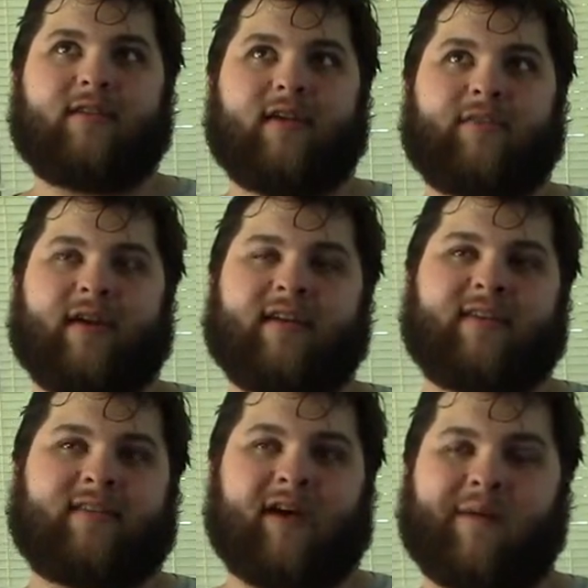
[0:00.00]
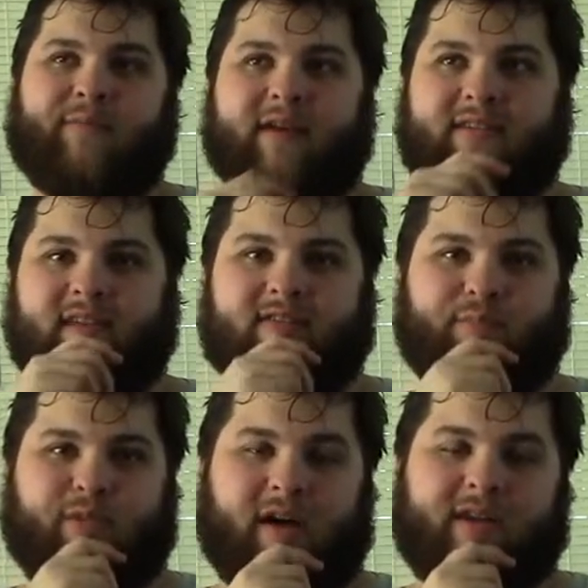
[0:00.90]
if I still had
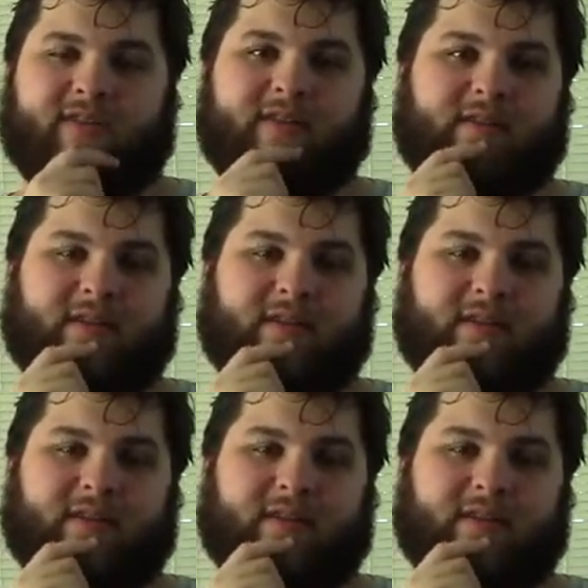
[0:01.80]
PlayStation Plus.